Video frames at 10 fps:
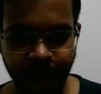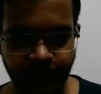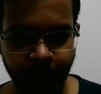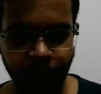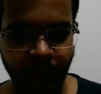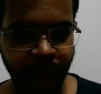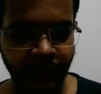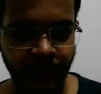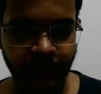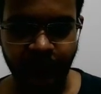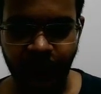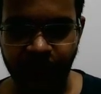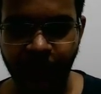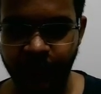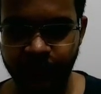yep, you can find try
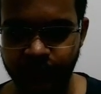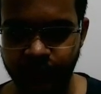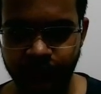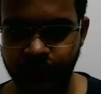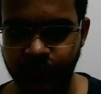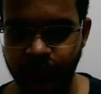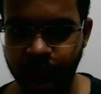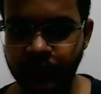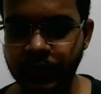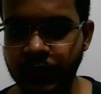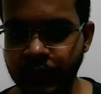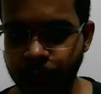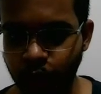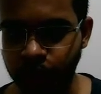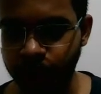binary search and
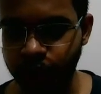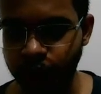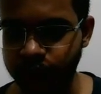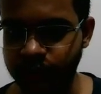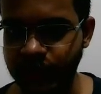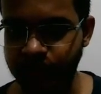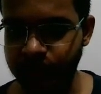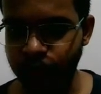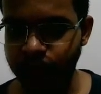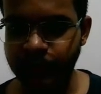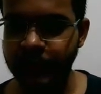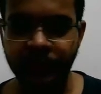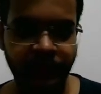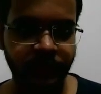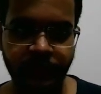problem solution, dynamic programming,
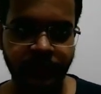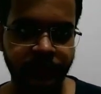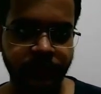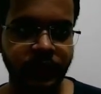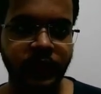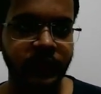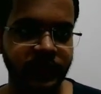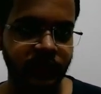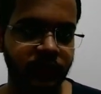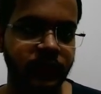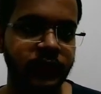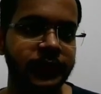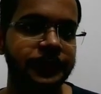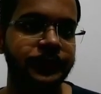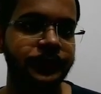everything in this channel.
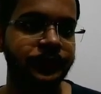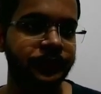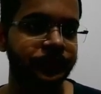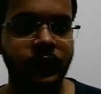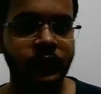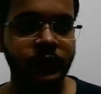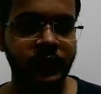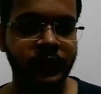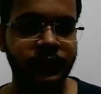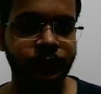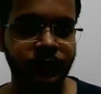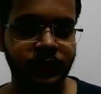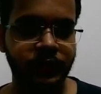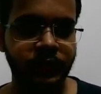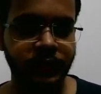The next
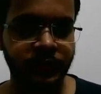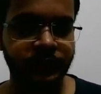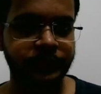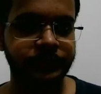one is